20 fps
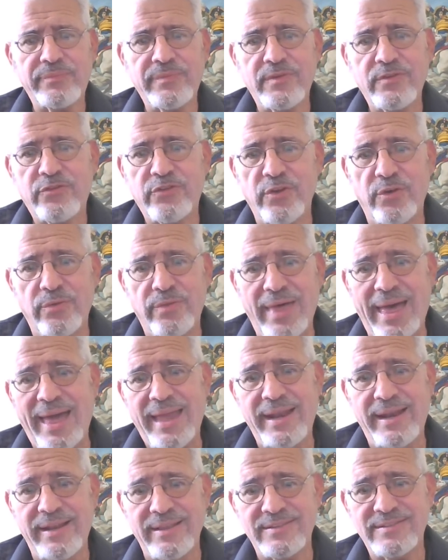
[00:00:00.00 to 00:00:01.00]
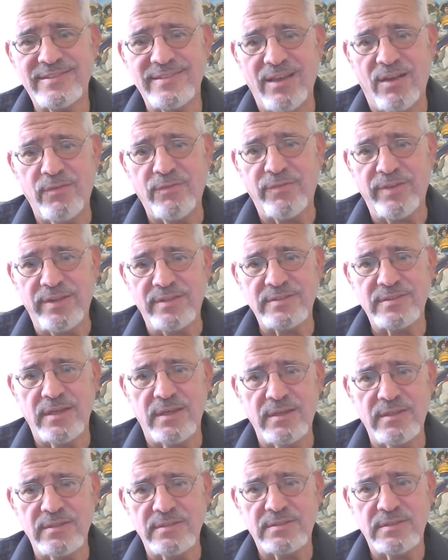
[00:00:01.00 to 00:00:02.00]
So that in itself
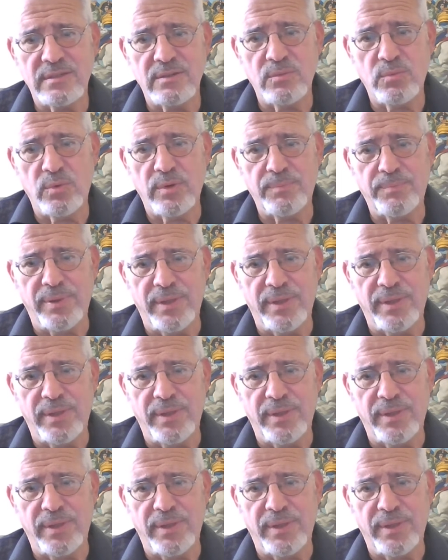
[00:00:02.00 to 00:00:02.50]
would